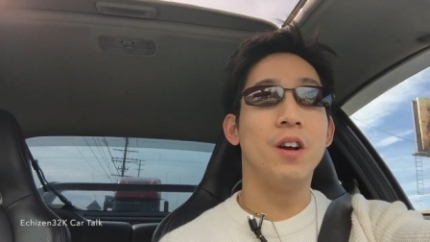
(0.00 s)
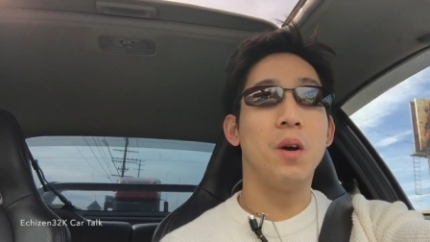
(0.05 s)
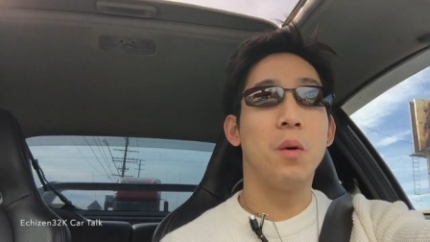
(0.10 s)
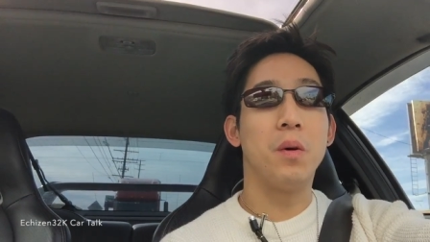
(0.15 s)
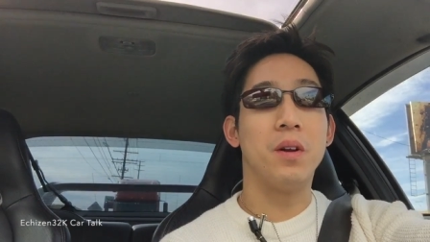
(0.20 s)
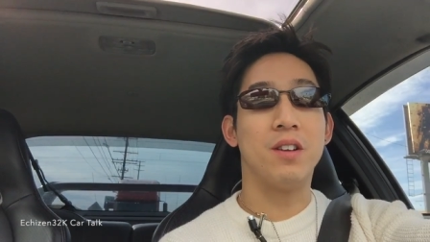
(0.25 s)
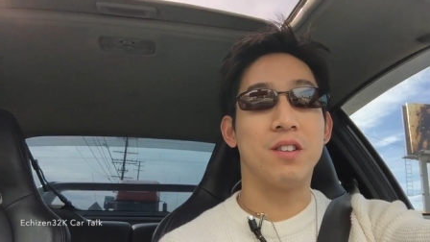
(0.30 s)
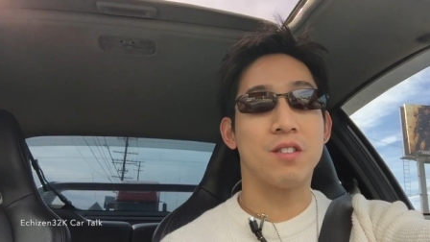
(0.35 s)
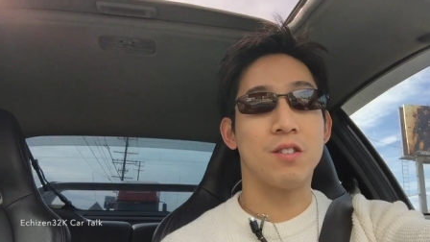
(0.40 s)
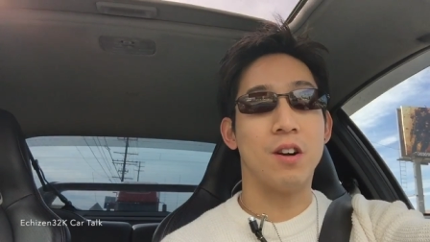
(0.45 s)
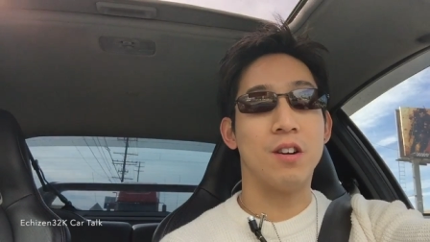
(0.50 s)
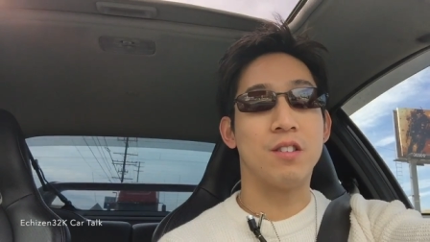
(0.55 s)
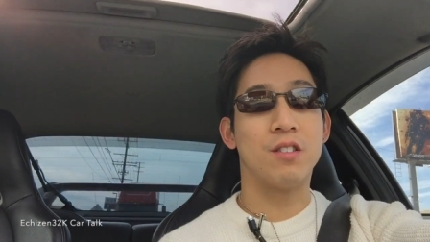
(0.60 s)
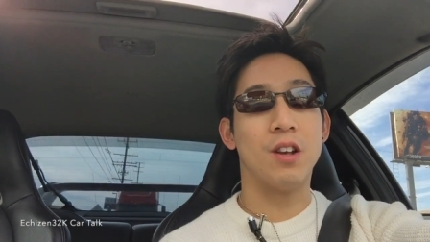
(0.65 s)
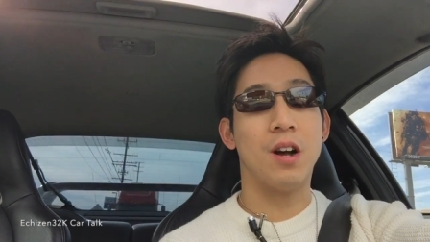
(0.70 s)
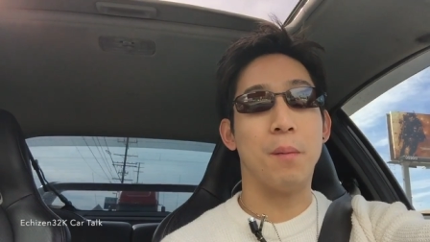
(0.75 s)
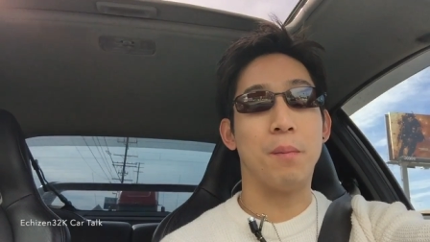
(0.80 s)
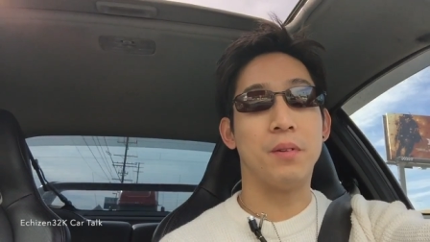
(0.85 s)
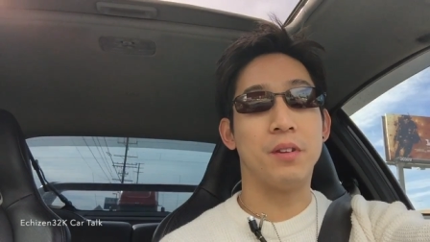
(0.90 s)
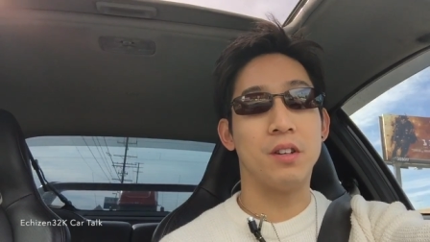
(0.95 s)
when it starts
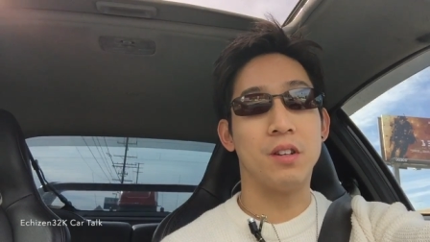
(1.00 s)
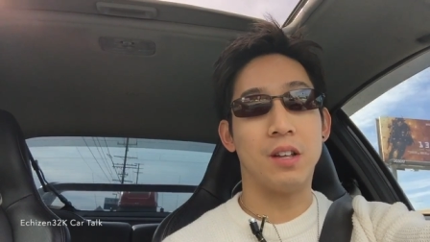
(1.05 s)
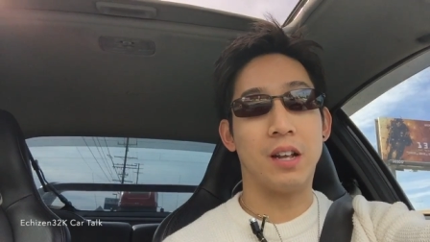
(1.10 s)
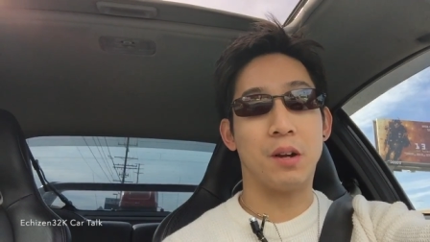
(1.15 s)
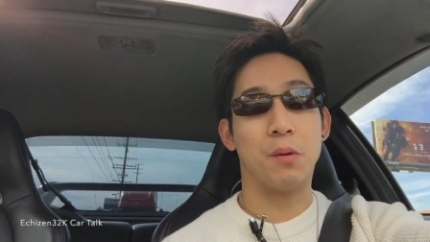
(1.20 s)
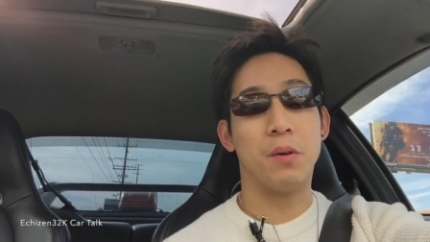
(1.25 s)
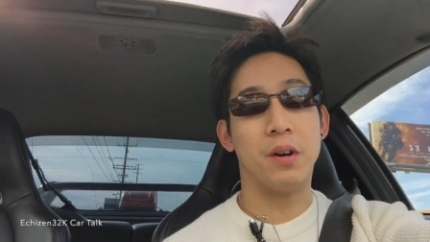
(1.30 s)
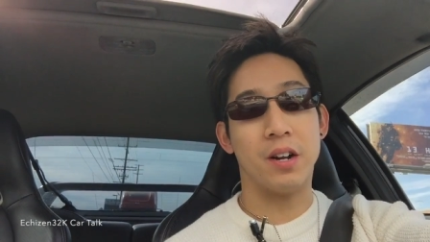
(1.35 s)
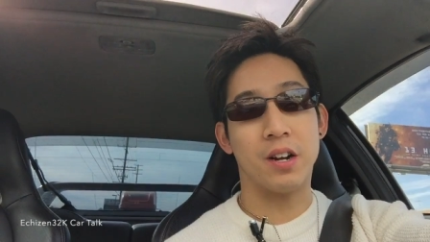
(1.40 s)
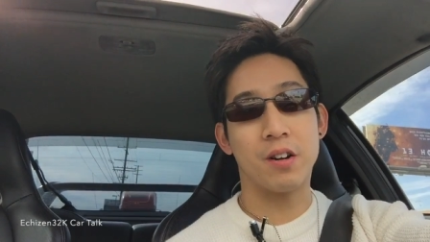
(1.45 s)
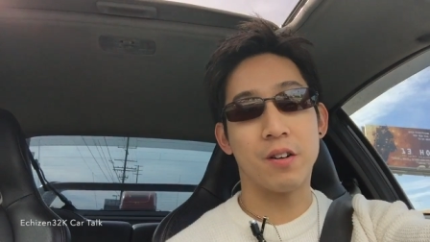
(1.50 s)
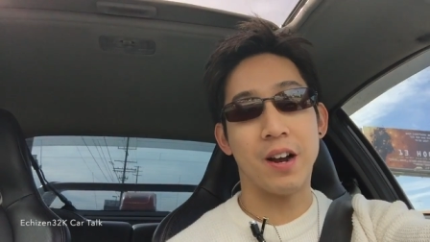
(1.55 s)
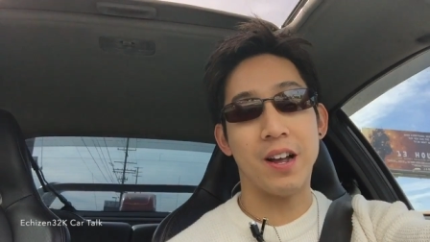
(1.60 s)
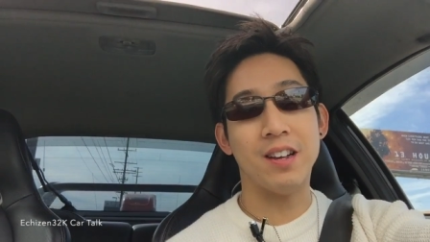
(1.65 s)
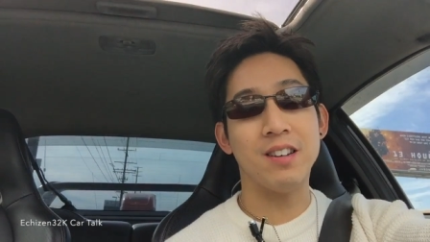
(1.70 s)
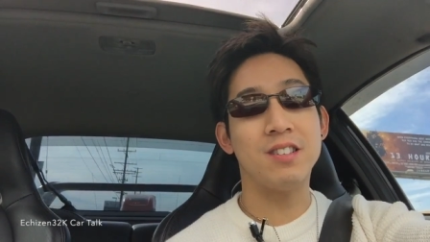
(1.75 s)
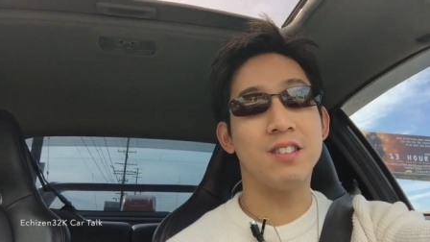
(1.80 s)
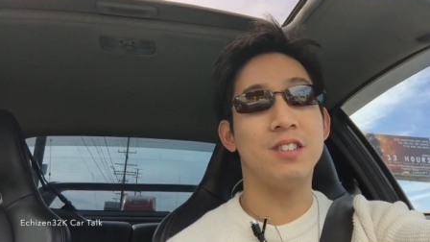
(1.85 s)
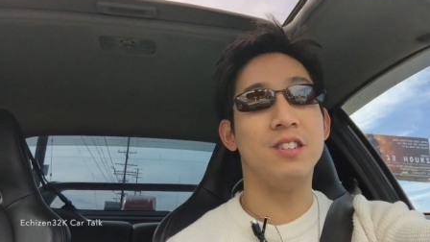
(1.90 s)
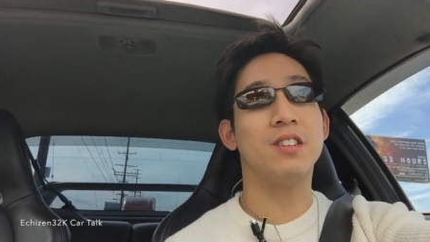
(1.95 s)
up. Like when it
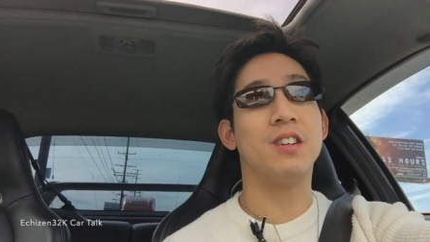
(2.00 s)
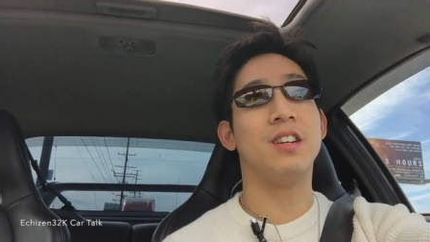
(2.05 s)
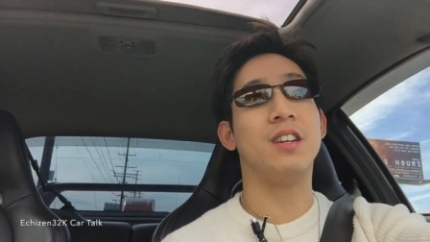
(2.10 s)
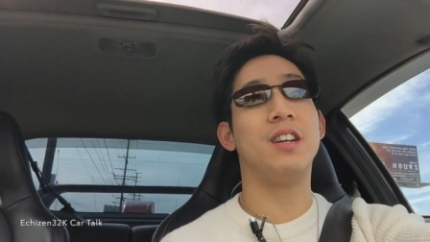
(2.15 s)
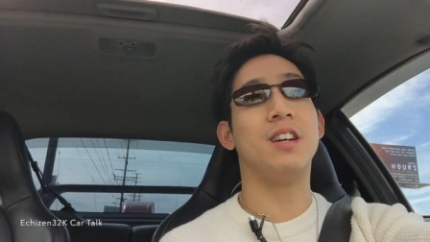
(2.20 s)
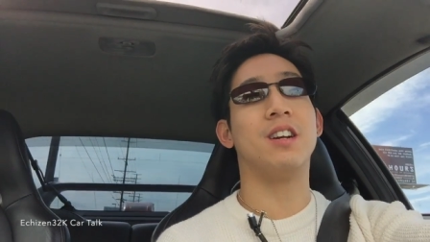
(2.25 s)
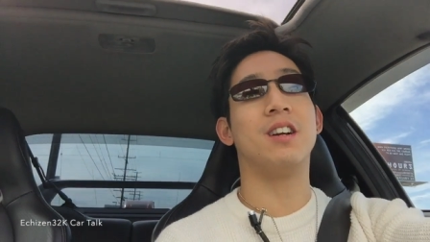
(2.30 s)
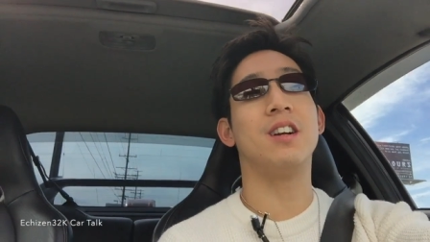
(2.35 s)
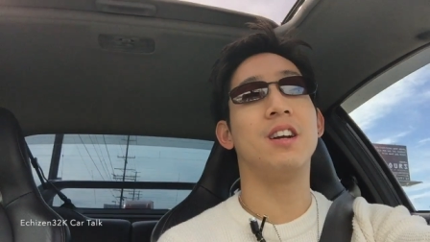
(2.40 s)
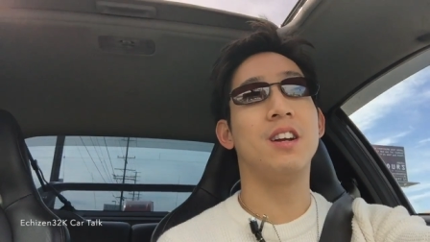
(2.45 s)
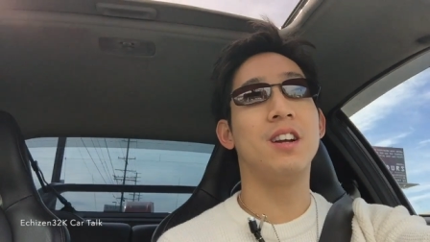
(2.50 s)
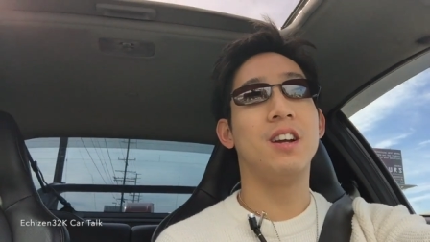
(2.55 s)
cranks, you can hear